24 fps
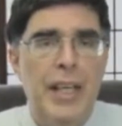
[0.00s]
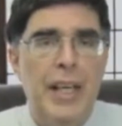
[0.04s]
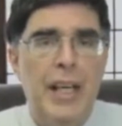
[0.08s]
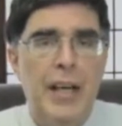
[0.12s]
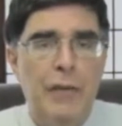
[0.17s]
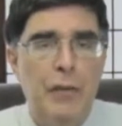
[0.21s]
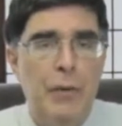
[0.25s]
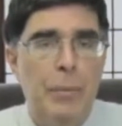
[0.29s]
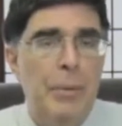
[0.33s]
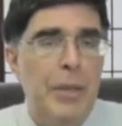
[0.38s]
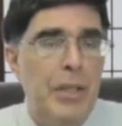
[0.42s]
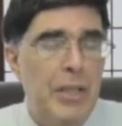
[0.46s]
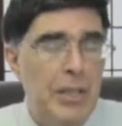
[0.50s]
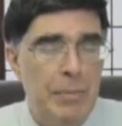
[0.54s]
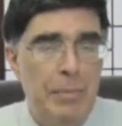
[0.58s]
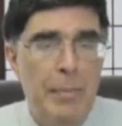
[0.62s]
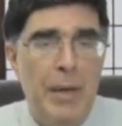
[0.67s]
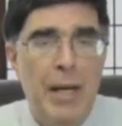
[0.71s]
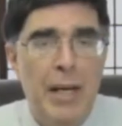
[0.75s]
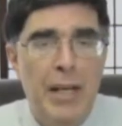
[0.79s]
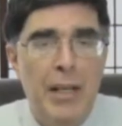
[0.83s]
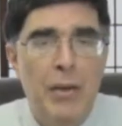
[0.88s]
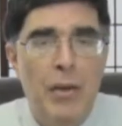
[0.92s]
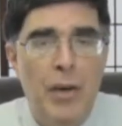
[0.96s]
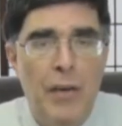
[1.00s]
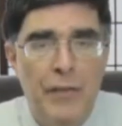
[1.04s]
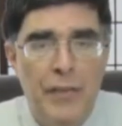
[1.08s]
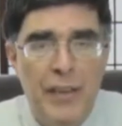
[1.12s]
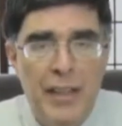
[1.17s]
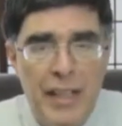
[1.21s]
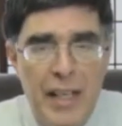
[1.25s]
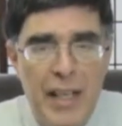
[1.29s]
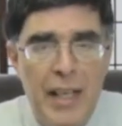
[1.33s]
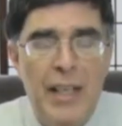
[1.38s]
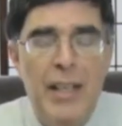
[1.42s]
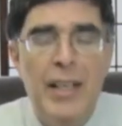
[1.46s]
to get everybody's mind off
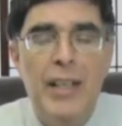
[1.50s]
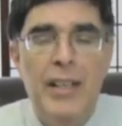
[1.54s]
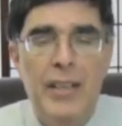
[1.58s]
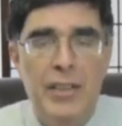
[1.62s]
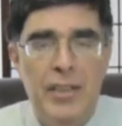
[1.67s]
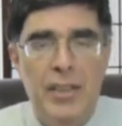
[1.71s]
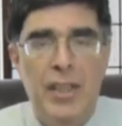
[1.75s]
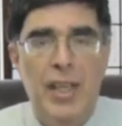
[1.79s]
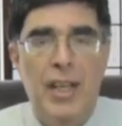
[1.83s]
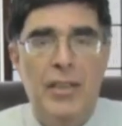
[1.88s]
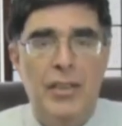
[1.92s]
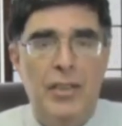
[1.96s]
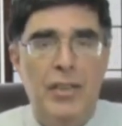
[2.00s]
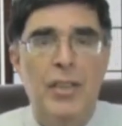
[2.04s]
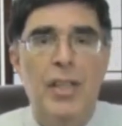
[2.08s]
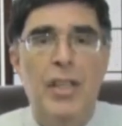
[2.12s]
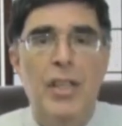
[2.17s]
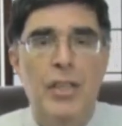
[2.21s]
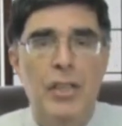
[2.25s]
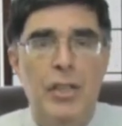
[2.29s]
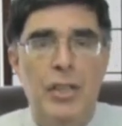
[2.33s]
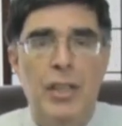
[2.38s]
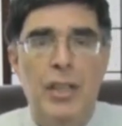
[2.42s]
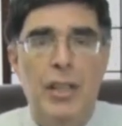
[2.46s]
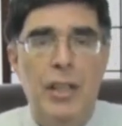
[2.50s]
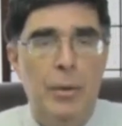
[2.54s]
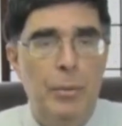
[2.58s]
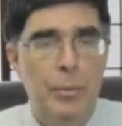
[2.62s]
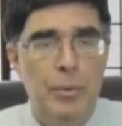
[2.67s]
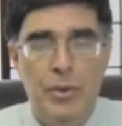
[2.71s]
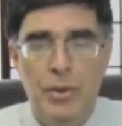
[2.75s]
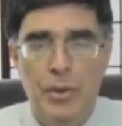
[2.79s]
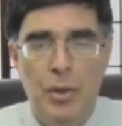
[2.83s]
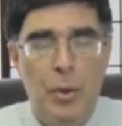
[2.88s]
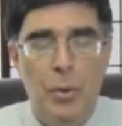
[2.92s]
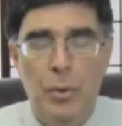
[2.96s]
the Kennedy assassination, and it
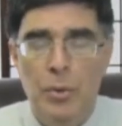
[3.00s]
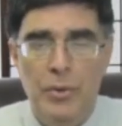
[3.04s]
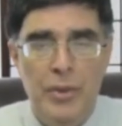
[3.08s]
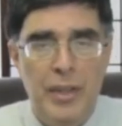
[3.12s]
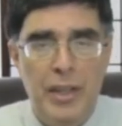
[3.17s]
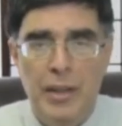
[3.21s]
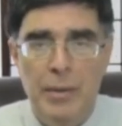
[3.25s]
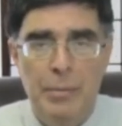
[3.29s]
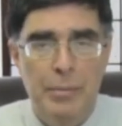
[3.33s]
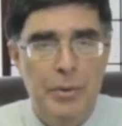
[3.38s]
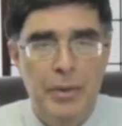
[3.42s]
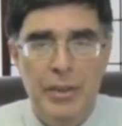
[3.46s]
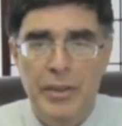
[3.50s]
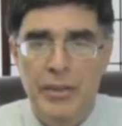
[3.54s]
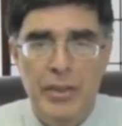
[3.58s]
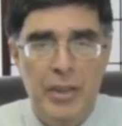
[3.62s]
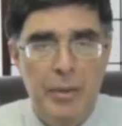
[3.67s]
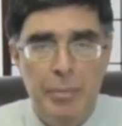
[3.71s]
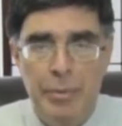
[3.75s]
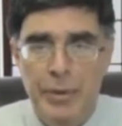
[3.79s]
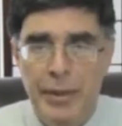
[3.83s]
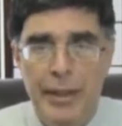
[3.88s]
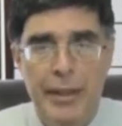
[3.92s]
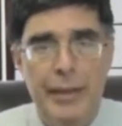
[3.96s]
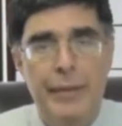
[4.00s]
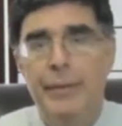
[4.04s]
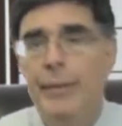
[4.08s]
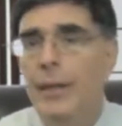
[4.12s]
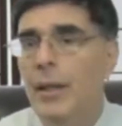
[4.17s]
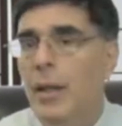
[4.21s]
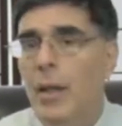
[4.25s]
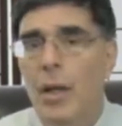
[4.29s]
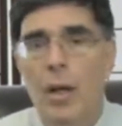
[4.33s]
was totally and completely planned.